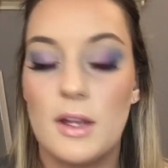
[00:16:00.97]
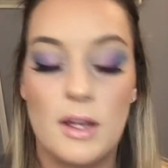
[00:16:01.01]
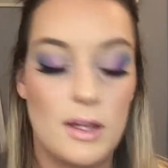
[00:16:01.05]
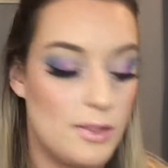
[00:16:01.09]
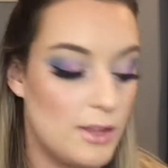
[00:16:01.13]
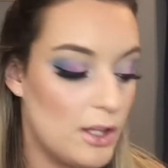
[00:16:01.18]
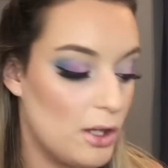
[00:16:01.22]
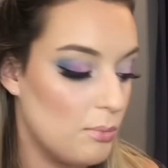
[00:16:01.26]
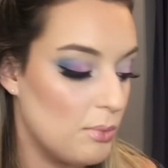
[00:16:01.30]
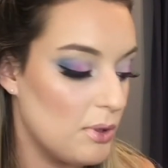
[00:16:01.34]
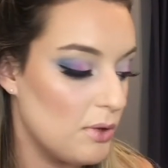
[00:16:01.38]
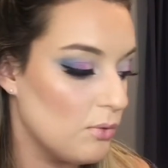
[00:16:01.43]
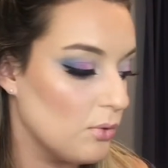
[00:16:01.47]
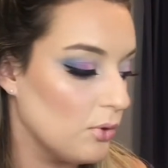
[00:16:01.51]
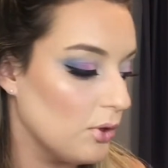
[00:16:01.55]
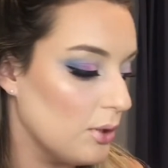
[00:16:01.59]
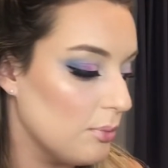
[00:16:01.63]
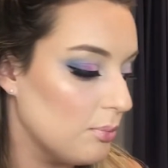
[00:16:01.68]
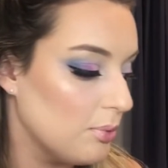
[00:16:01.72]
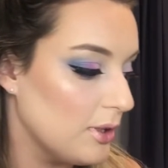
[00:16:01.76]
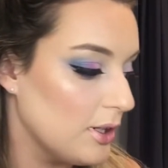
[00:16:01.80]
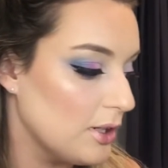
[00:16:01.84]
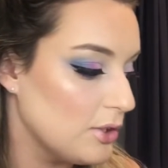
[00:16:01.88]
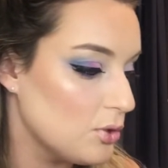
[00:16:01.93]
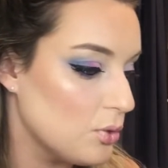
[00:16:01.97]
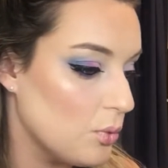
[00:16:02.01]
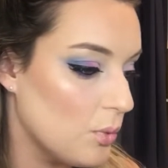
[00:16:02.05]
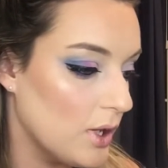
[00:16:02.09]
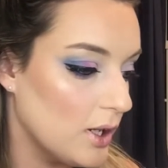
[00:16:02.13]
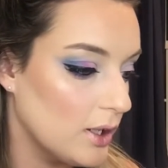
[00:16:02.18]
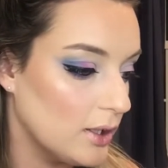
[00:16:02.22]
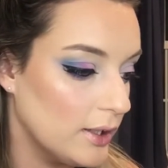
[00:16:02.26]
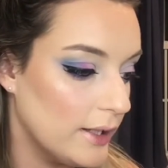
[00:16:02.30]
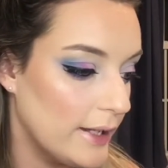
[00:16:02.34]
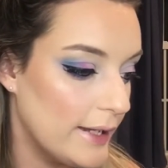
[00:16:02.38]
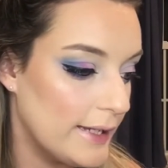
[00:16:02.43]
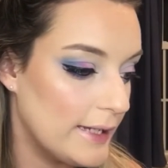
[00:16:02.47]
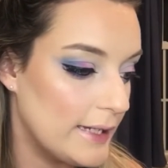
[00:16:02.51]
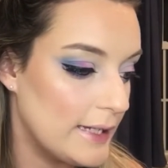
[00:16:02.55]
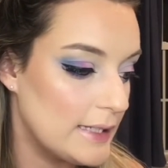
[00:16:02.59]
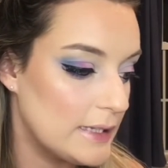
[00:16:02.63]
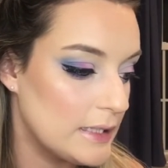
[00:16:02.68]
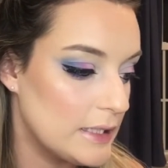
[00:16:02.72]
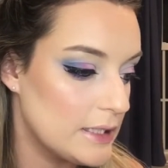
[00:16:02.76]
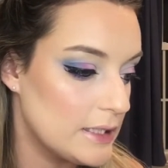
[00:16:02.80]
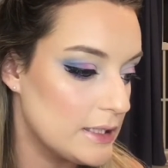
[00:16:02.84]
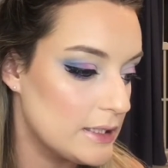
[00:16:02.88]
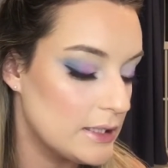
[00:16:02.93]
I think it'd be really pretty to wear like
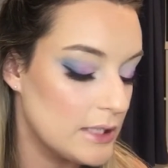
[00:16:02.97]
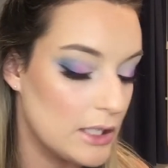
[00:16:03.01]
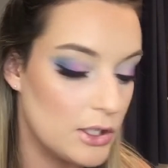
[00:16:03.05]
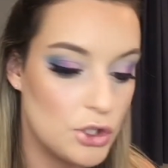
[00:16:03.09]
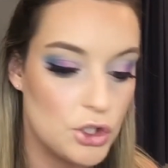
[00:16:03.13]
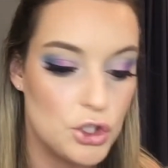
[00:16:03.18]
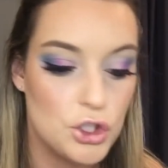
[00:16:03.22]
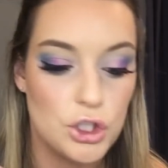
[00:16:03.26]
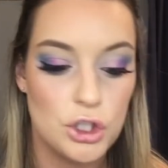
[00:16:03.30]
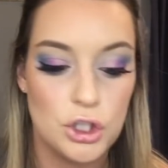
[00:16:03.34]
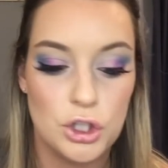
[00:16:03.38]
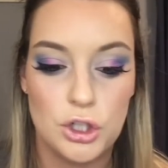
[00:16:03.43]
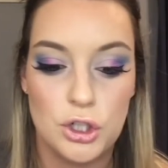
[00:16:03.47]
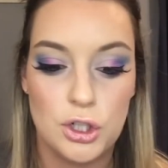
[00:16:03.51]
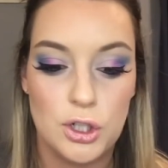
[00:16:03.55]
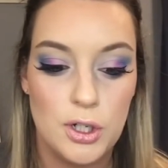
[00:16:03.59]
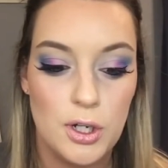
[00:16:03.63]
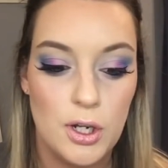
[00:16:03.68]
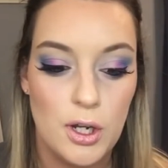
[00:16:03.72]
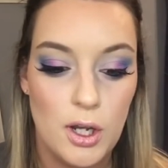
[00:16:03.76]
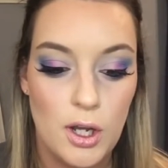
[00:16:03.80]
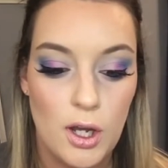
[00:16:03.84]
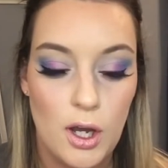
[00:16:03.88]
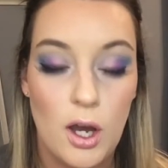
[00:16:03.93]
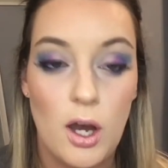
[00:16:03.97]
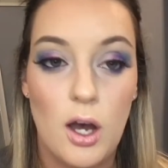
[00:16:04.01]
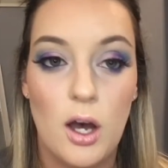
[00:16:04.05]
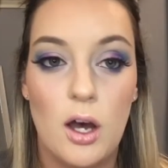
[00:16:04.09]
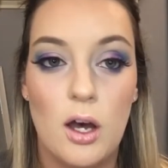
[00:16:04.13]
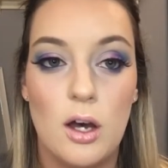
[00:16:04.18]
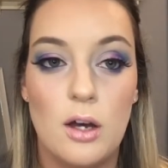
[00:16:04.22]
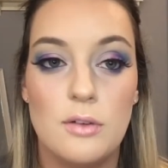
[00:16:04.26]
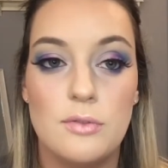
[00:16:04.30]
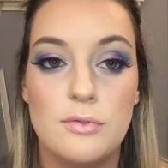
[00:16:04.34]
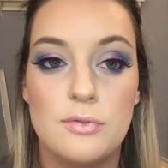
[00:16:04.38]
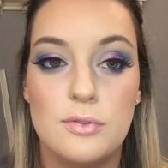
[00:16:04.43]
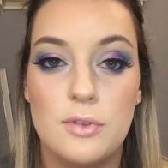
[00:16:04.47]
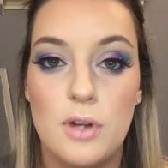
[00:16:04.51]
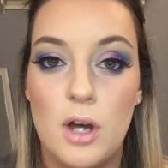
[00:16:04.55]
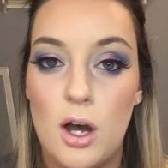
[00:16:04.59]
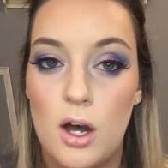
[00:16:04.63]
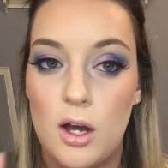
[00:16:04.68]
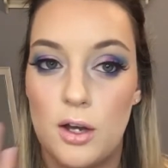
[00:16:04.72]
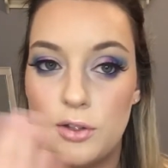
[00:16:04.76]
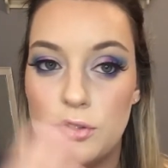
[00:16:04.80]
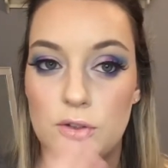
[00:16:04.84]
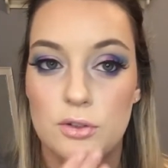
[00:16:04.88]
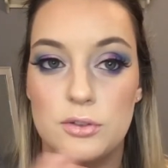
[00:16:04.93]
in the center of
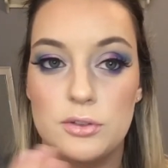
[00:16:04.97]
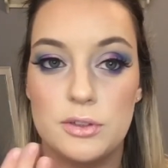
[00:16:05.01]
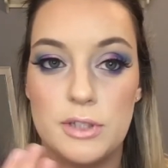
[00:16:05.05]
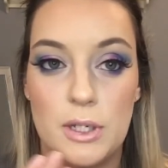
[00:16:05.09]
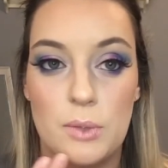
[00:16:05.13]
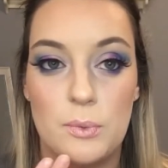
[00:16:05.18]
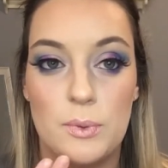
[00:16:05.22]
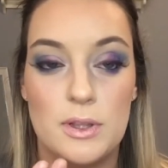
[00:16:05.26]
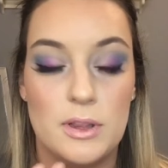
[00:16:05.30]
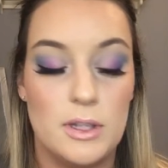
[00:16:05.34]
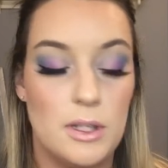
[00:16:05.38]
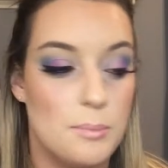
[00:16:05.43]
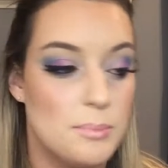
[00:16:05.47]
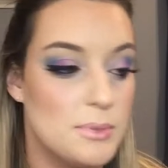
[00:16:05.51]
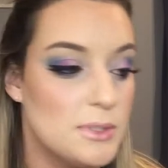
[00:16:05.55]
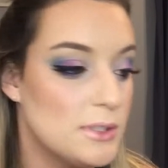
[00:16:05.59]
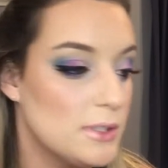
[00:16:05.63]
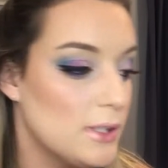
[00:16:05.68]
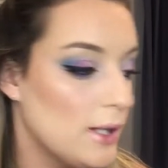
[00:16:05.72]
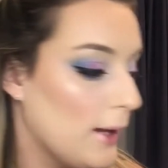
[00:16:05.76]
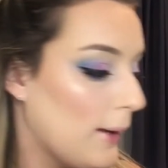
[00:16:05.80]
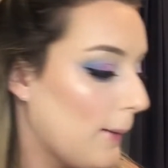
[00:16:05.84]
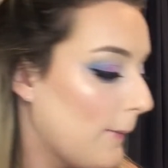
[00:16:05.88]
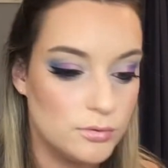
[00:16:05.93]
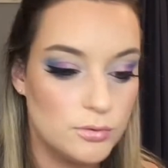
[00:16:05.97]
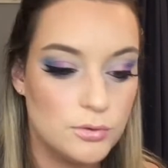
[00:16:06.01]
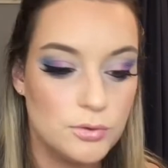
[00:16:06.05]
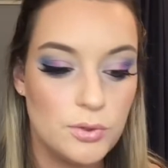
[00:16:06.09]
your liquid lipstick.